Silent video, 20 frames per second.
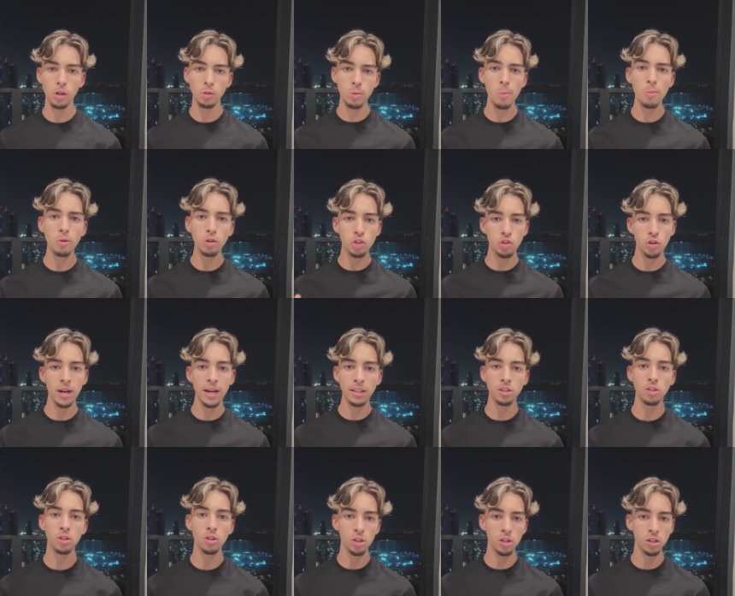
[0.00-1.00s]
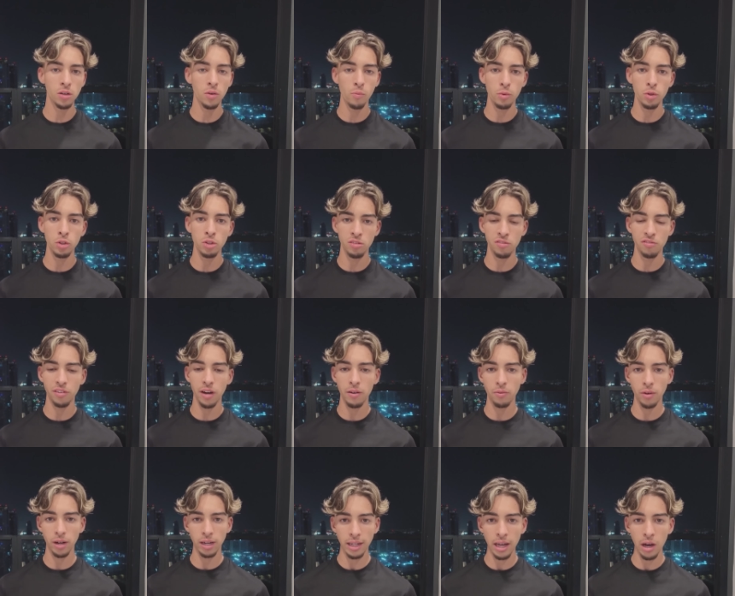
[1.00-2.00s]
Most people trying to learn Unreal Engine
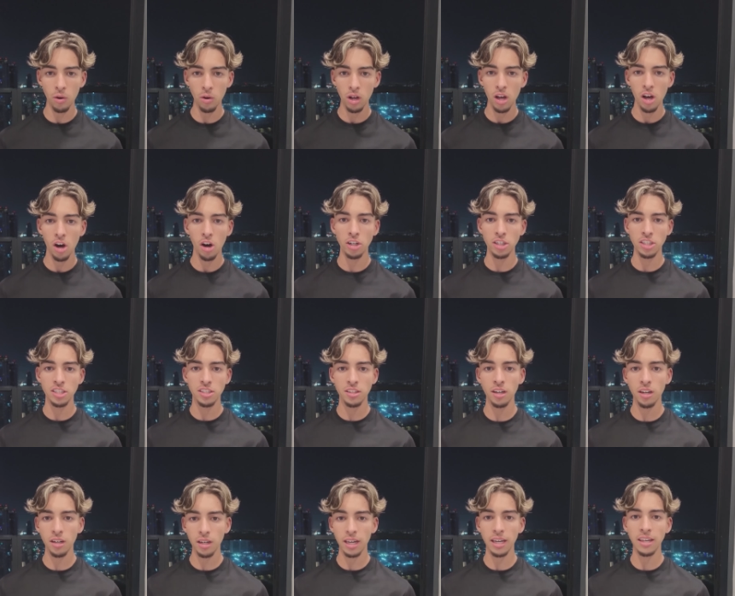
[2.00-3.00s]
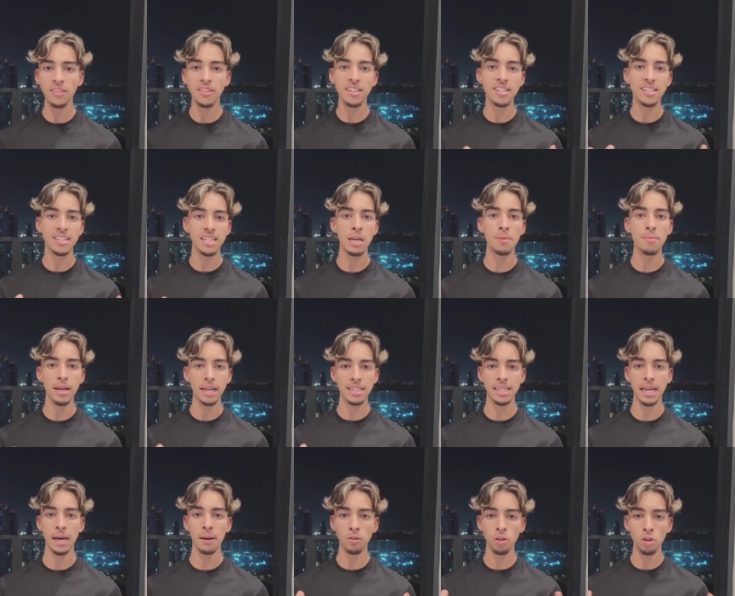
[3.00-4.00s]
five right now are stuck in the same
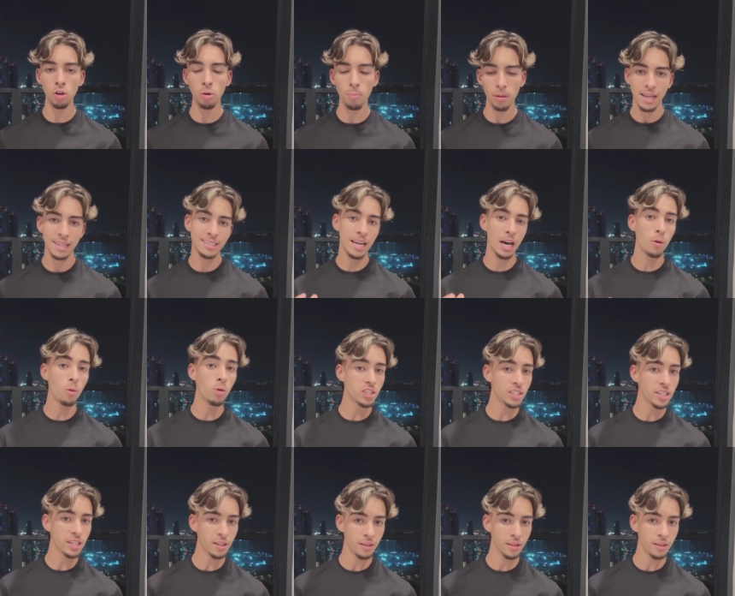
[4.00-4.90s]
exact loop as I was